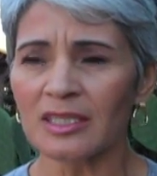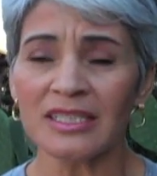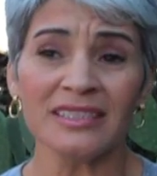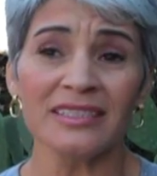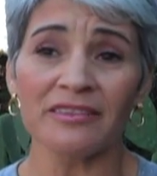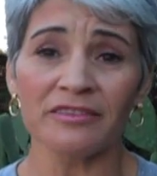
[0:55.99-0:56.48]

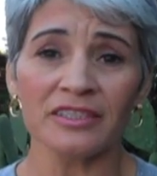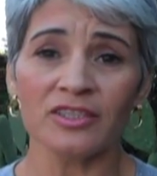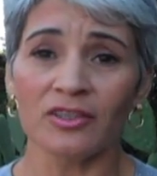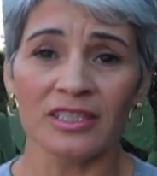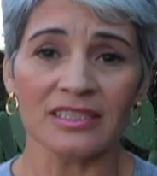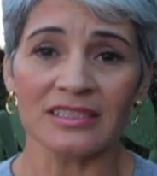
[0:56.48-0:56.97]
He never
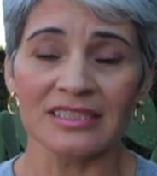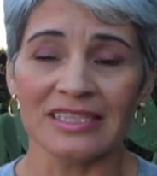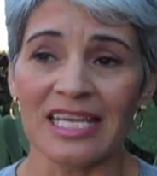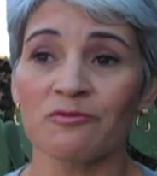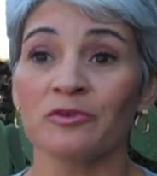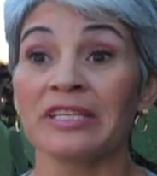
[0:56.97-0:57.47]
told us his
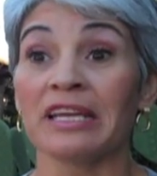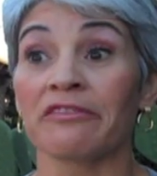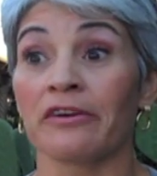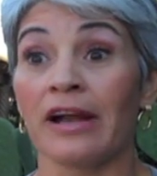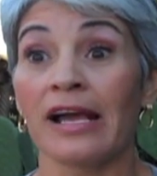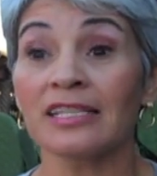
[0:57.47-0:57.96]
name. We
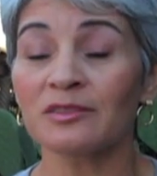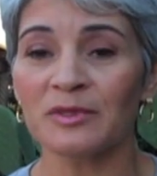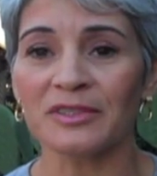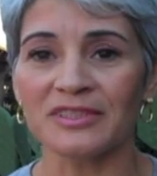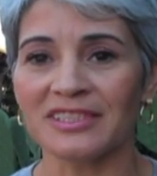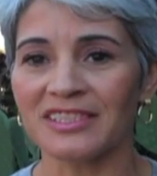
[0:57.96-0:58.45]
never asked
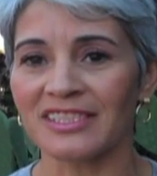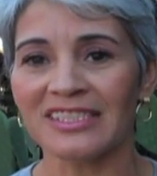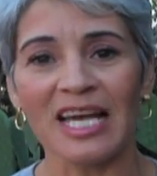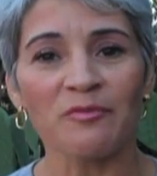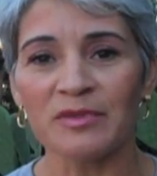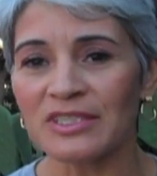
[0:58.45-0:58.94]
because it just
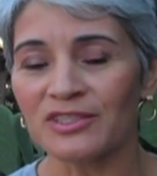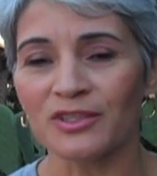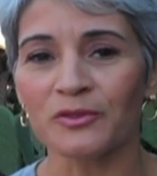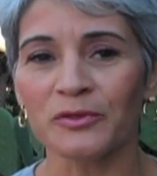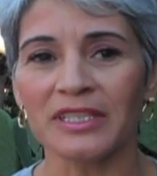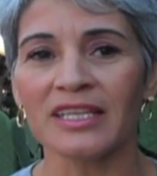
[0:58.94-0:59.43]
happened so
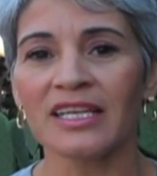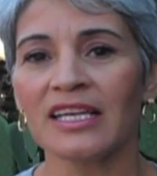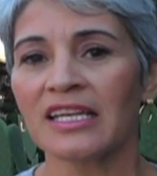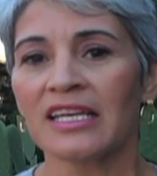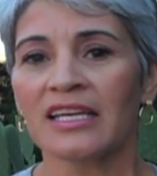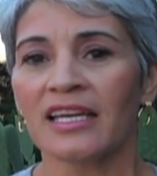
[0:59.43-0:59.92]
quick.
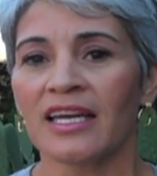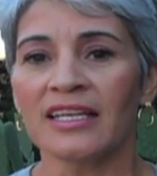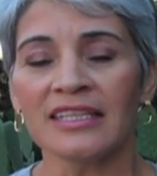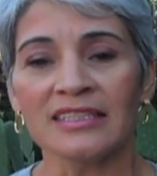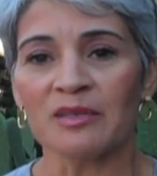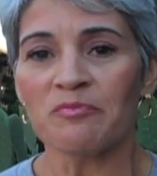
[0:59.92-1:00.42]
And
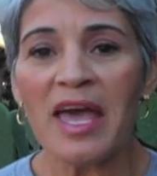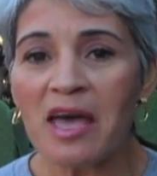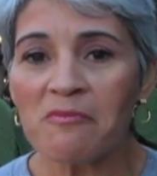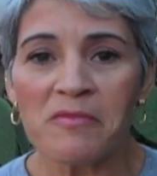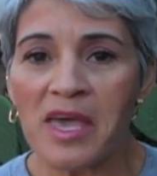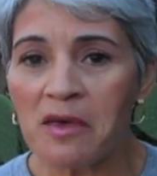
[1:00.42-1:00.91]
he said,
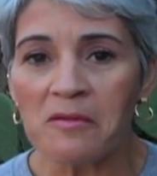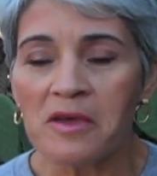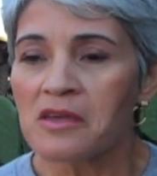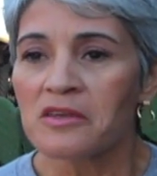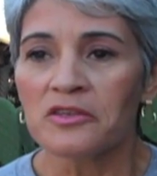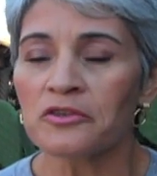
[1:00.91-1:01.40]
ma'am,
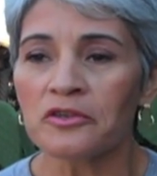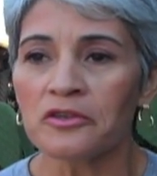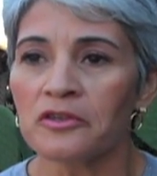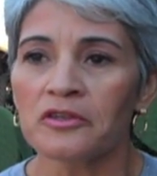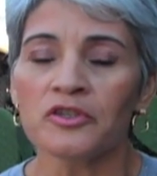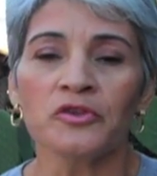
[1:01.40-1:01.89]
your
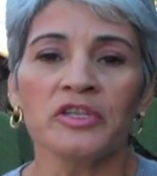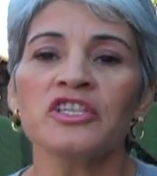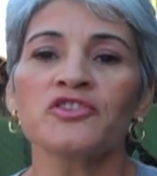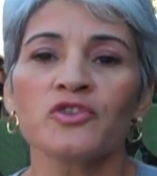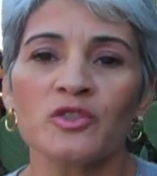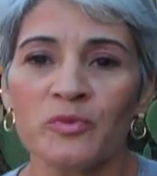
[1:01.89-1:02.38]
issue is